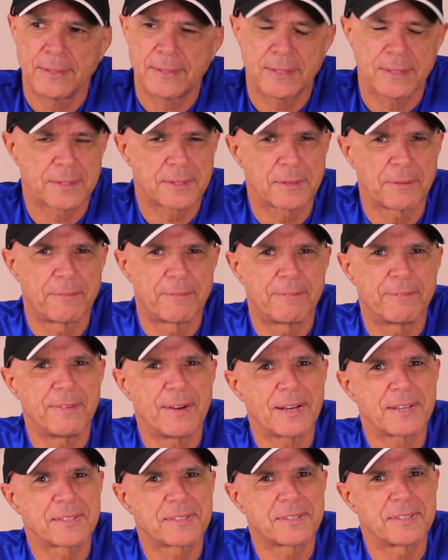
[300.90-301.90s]
just a
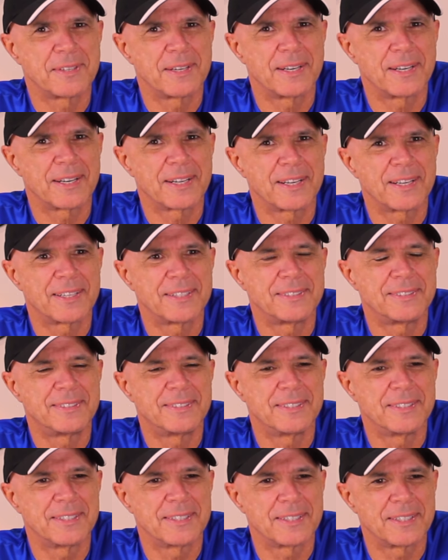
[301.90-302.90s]
fascinating
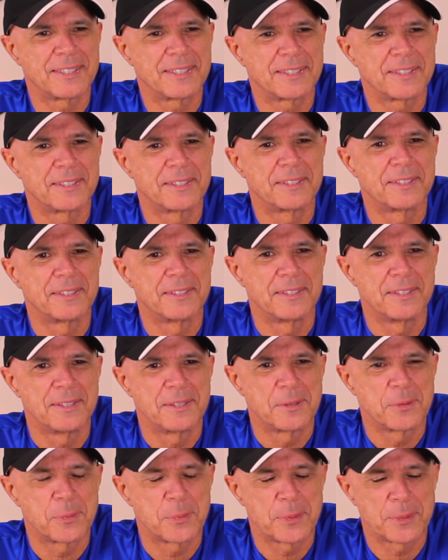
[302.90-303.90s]
idea.
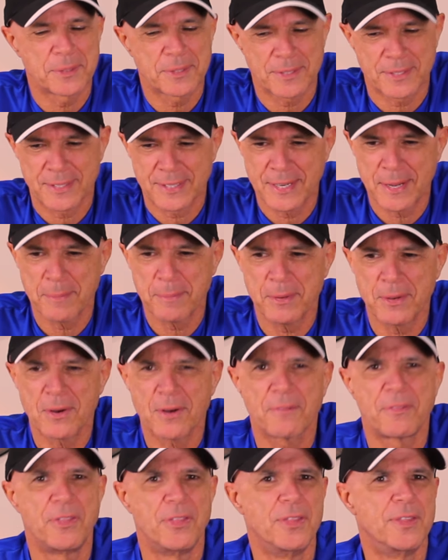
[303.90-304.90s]
We're just send me
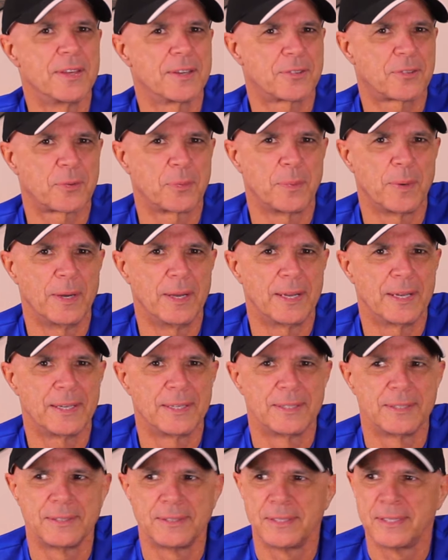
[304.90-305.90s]
off this way.
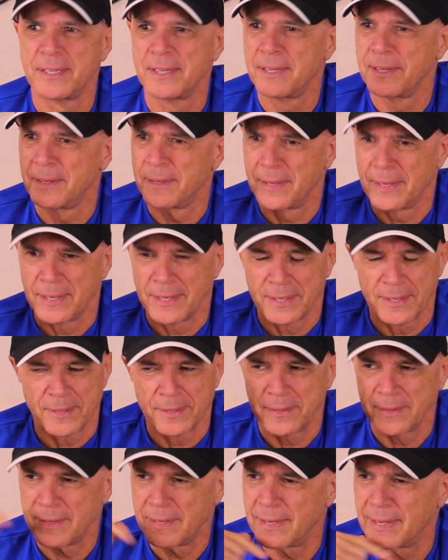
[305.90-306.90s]

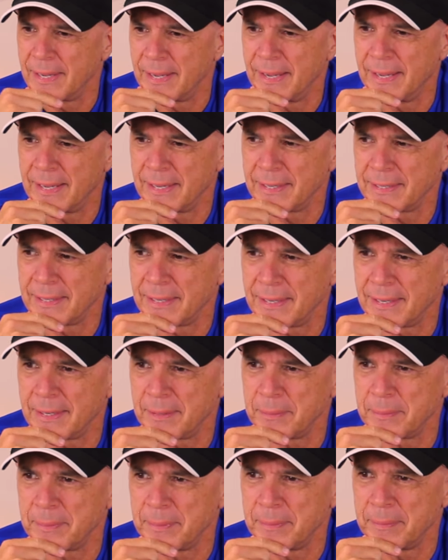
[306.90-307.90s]
And
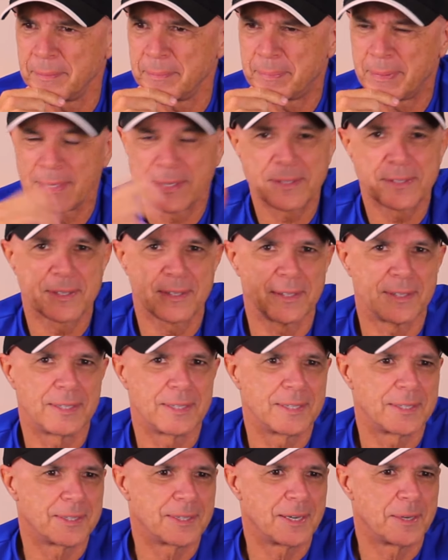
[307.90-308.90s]
uh,
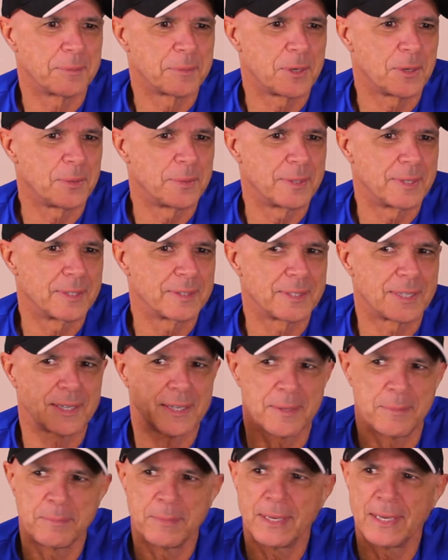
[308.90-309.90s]
basically, I'm going in
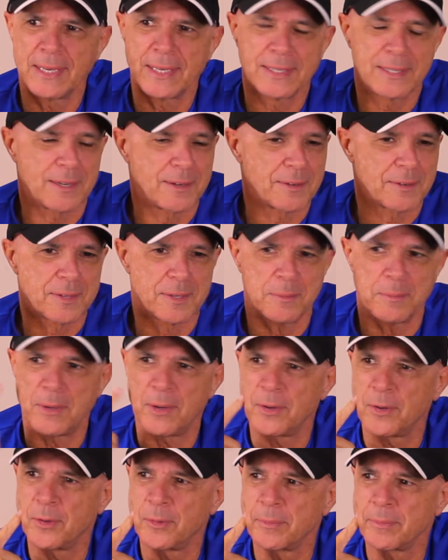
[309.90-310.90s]
like a man. I'll come
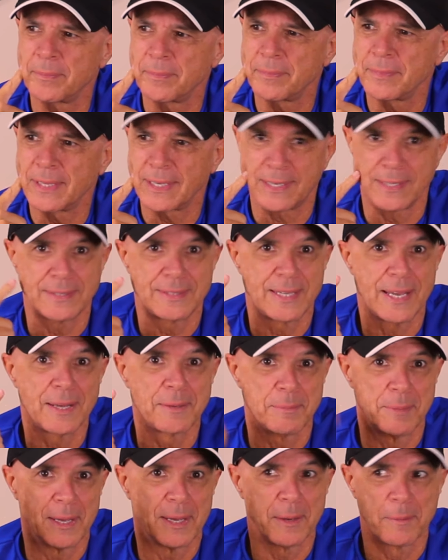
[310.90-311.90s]
home like a
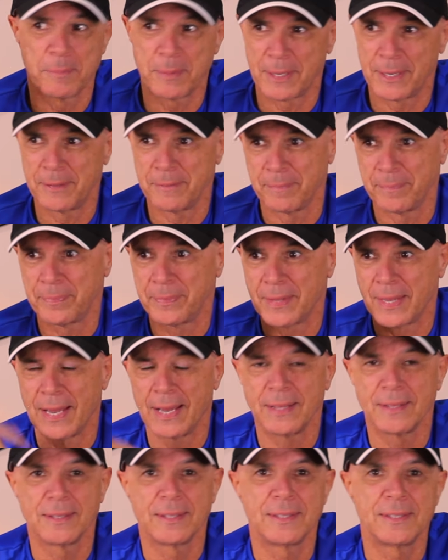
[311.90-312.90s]
dead man, but
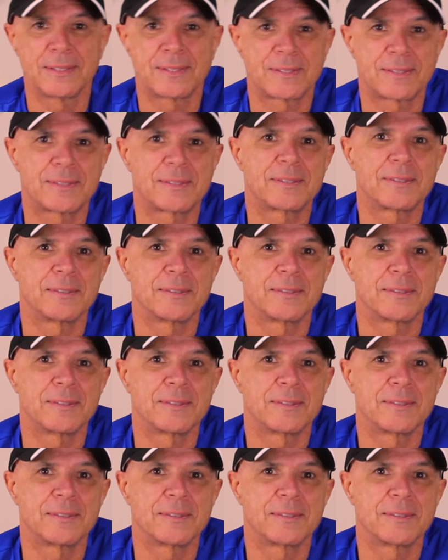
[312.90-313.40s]
at least